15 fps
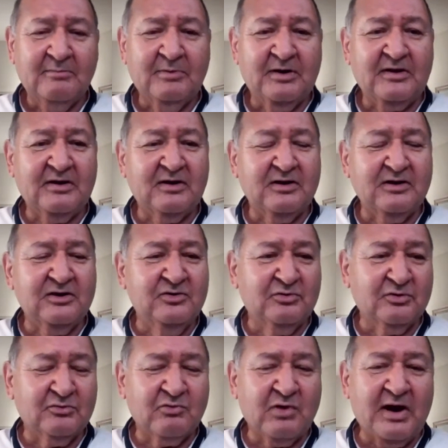But you
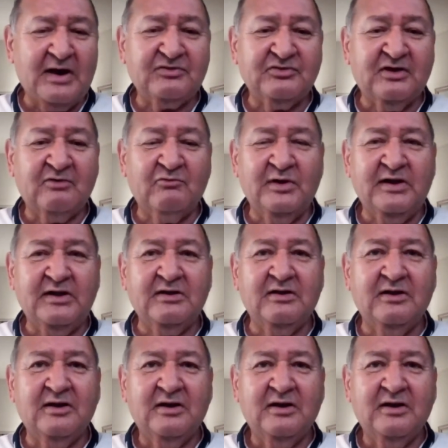were right that we,